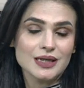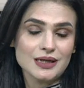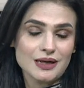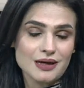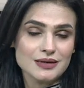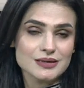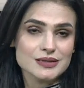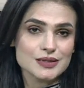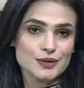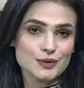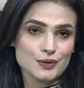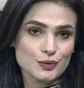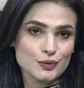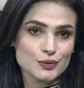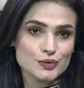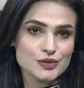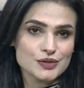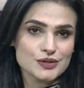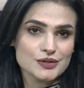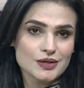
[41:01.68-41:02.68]
can answer
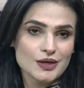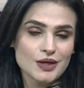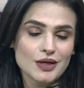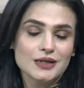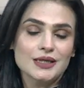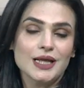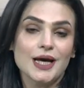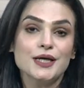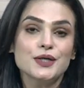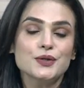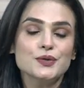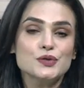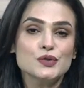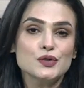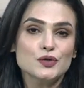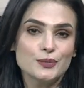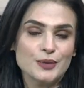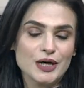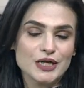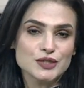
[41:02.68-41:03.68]
those. Thank you
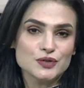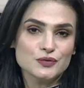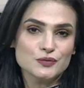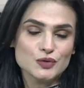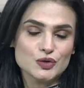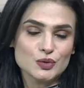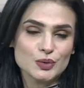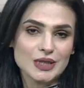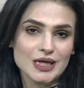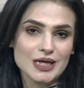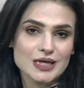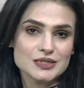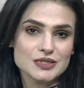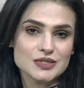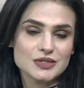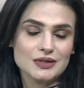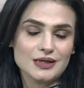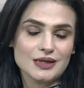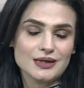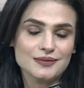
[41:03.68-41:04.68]
so much for joining us
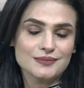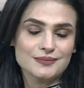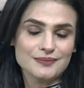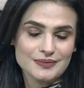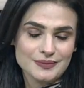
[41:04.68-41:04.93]
today.